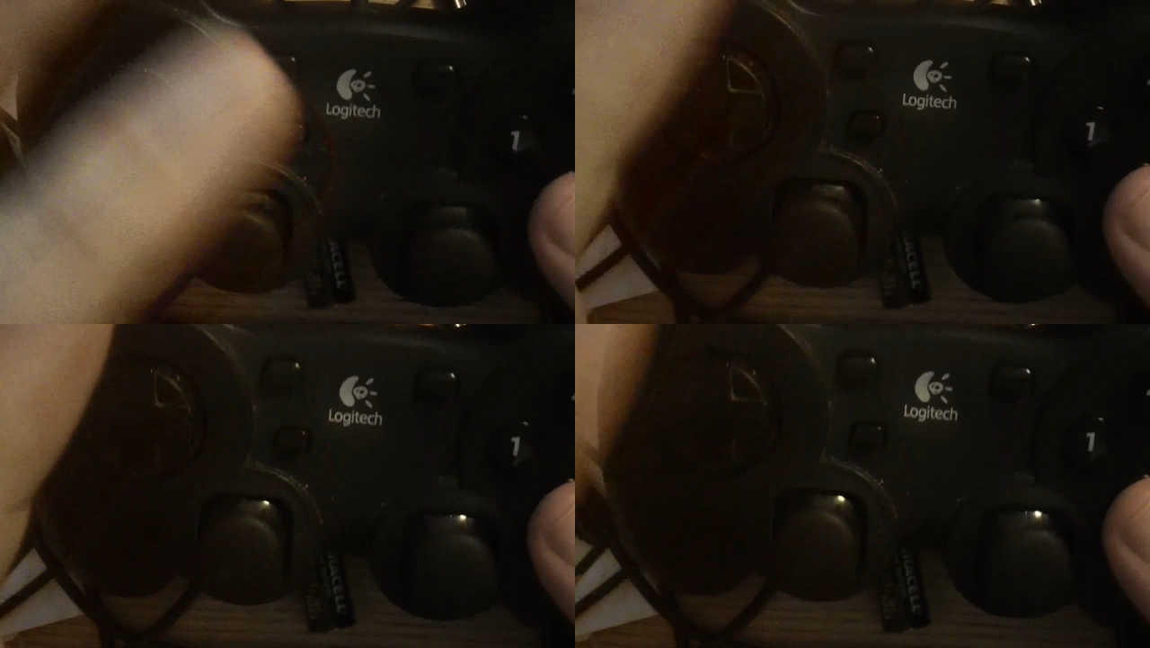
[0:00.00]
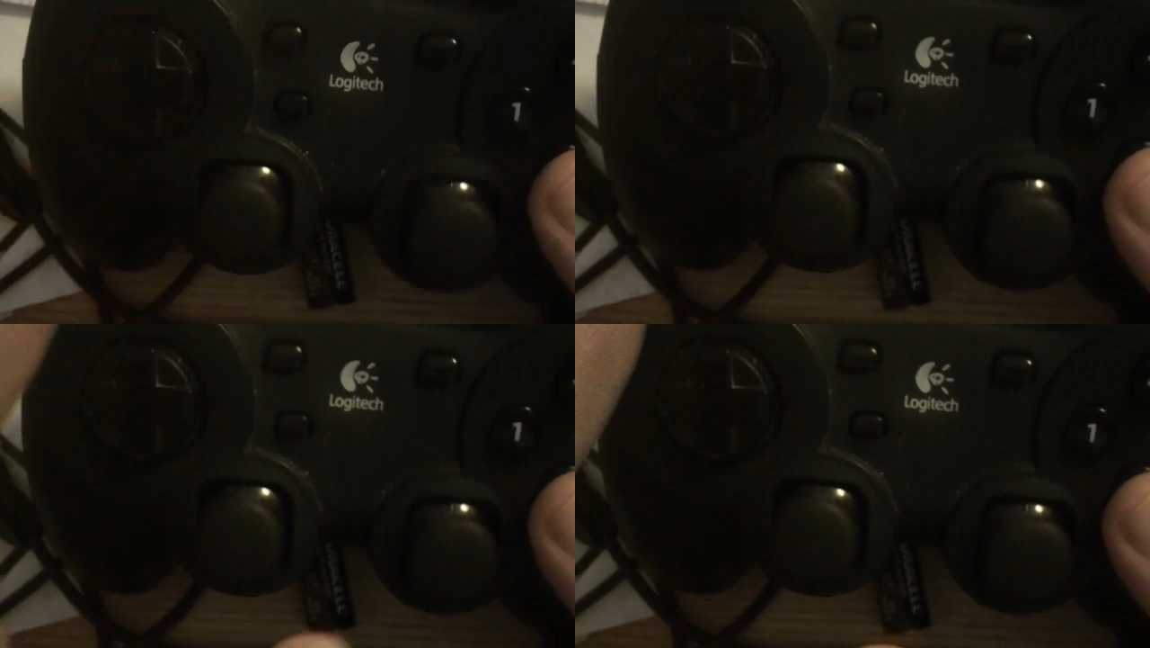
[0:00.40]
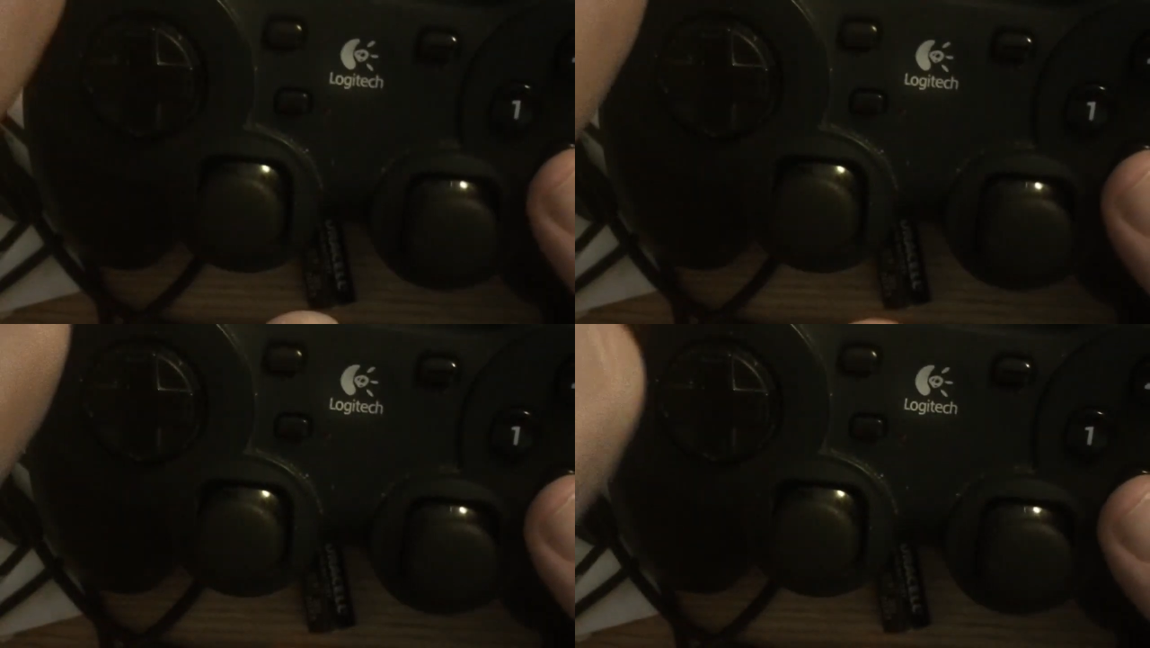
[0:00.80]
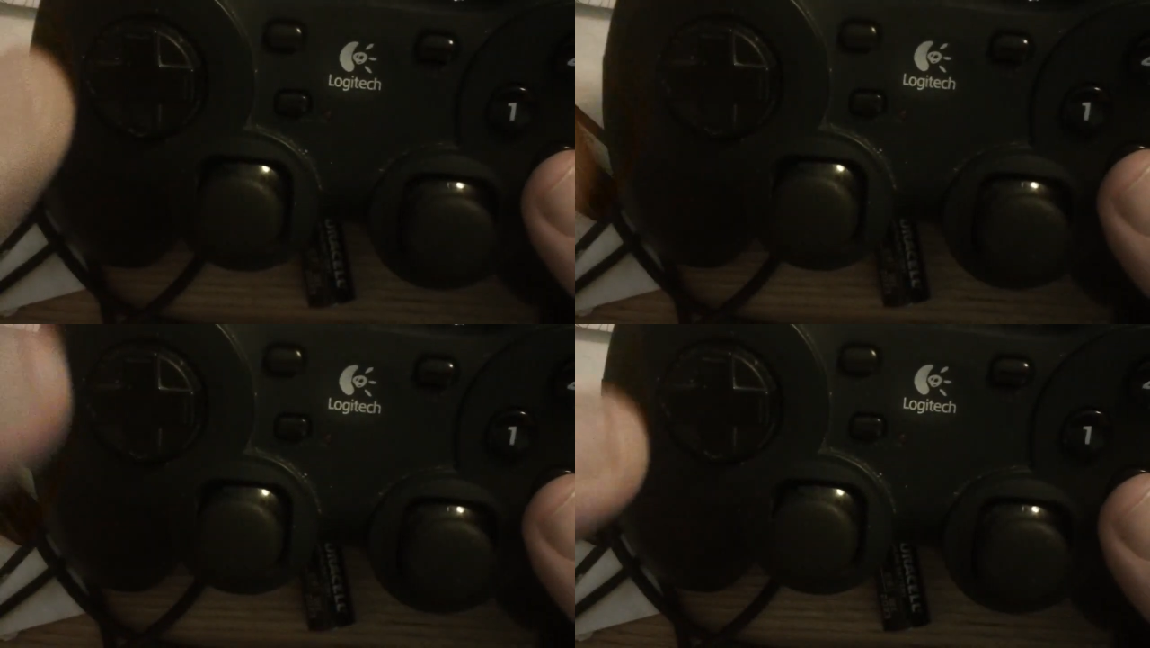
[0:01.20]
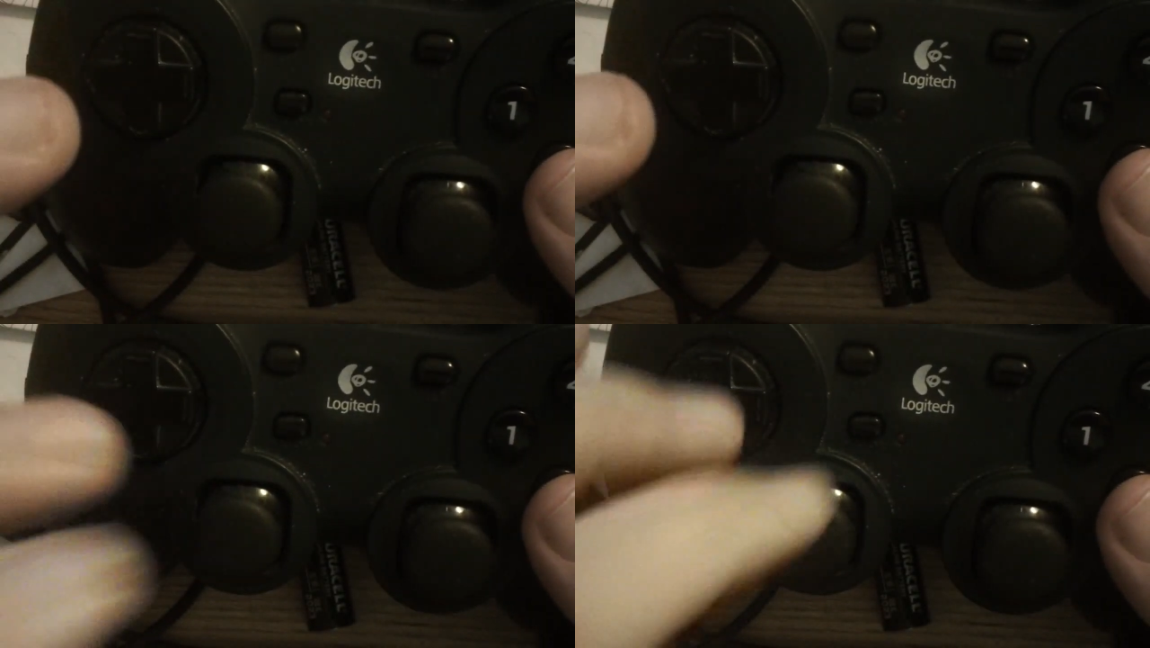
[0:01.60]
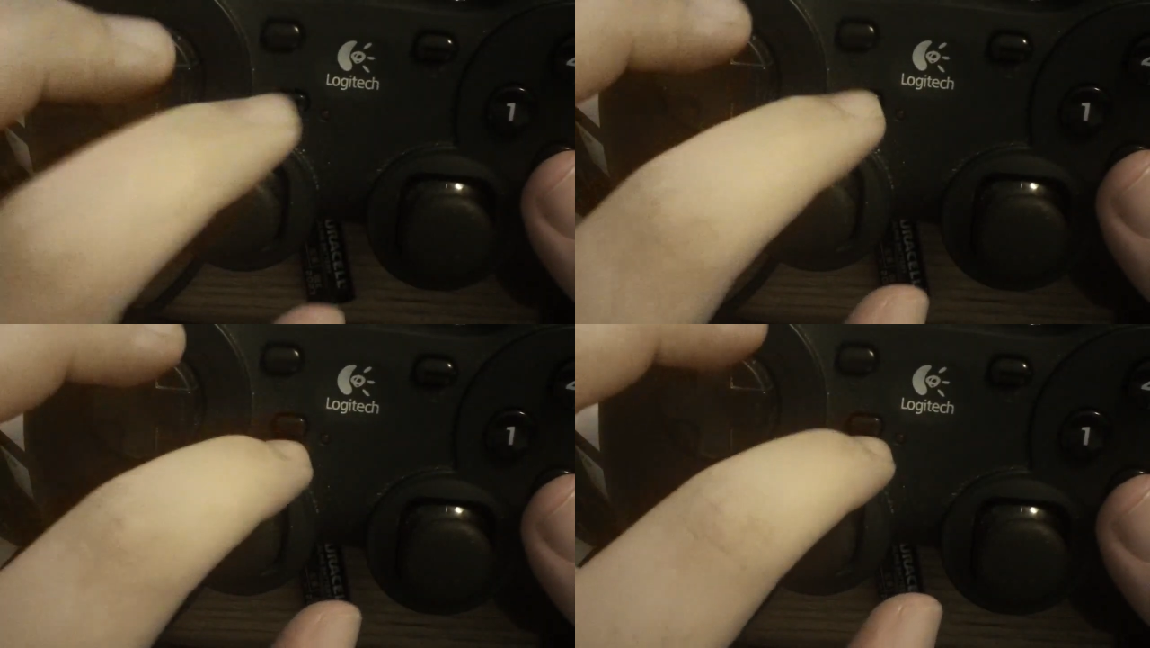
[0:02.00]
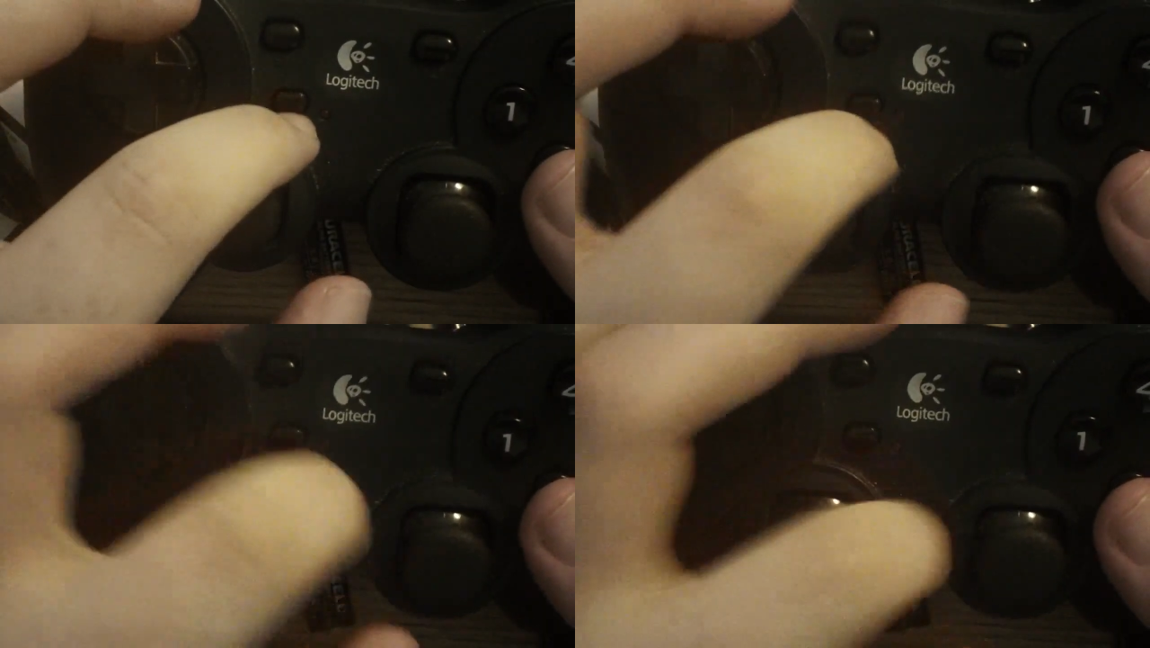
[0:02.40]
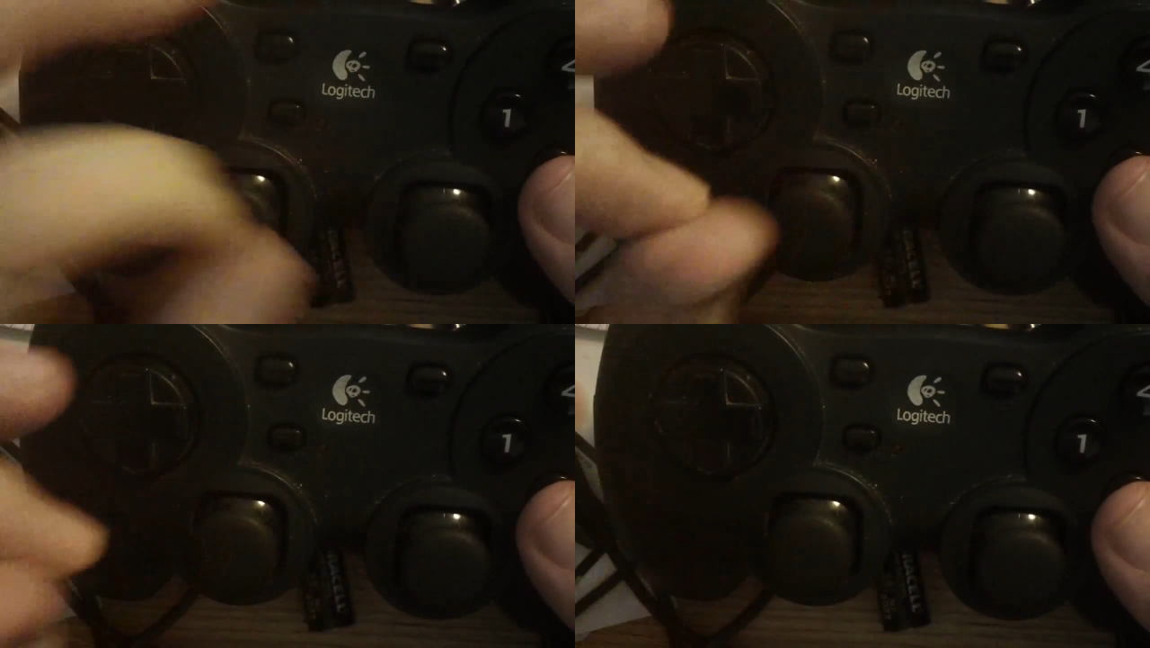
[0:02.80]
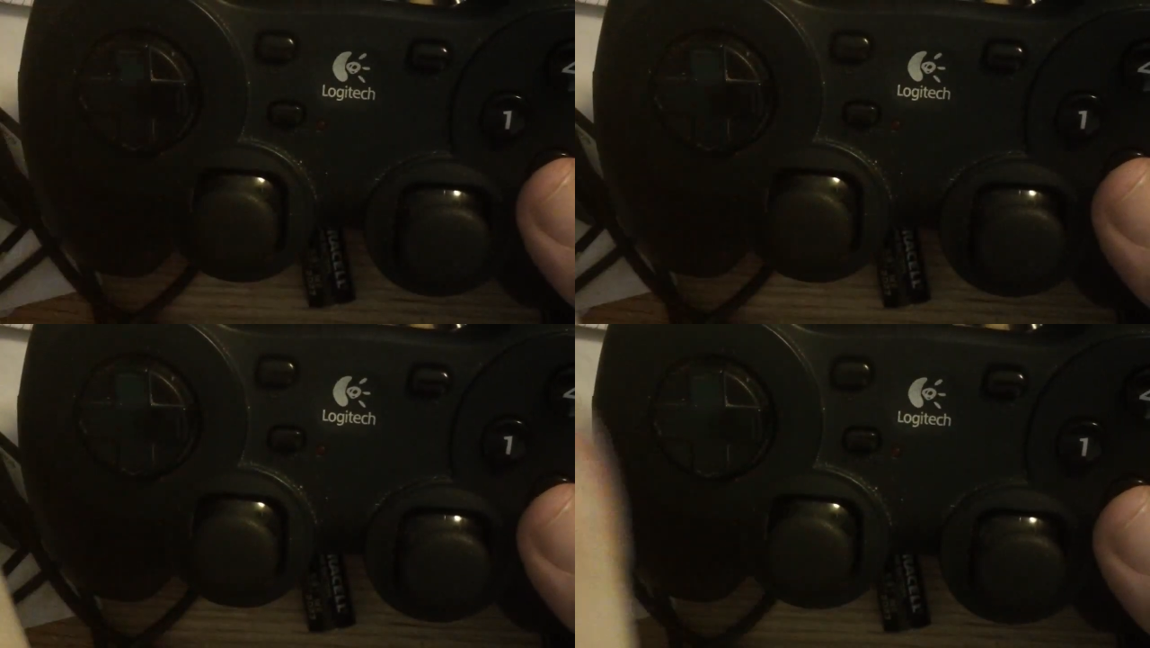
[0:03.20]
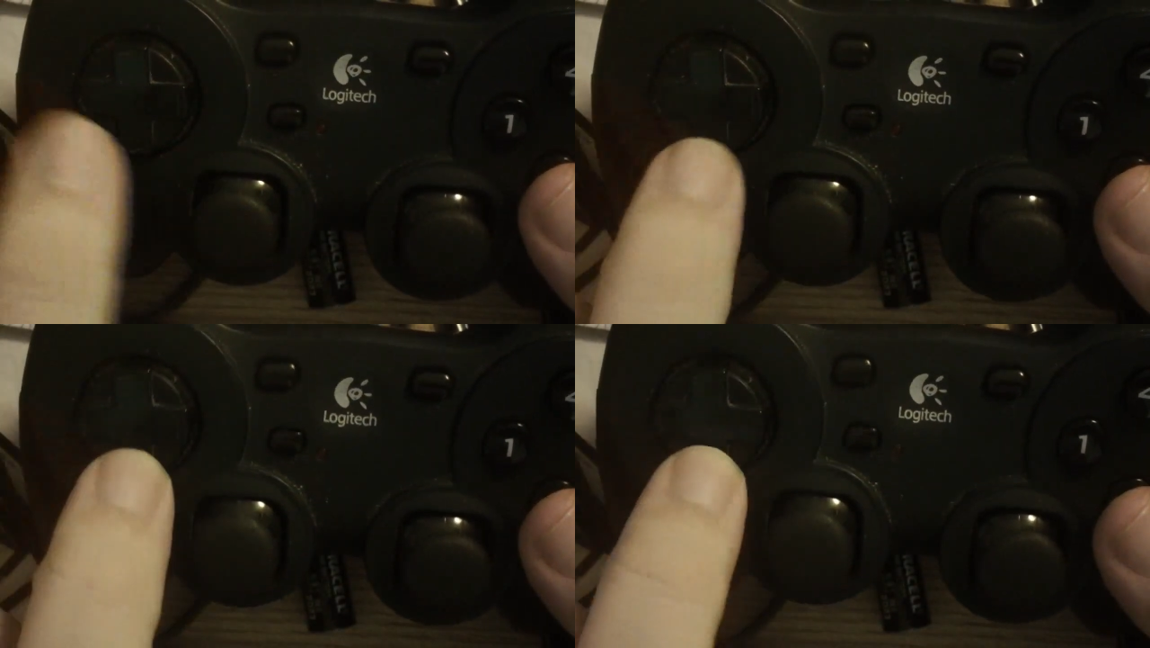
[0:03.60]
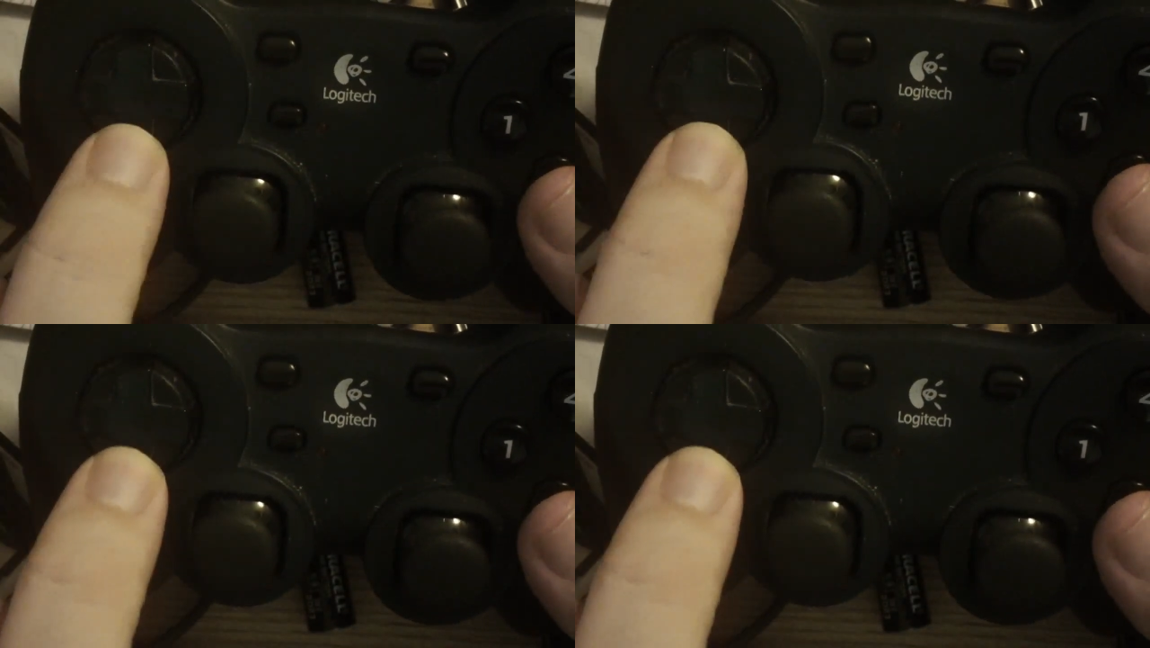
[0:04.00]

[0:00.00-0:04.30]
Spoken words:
No face is visible, so there are no lips to read.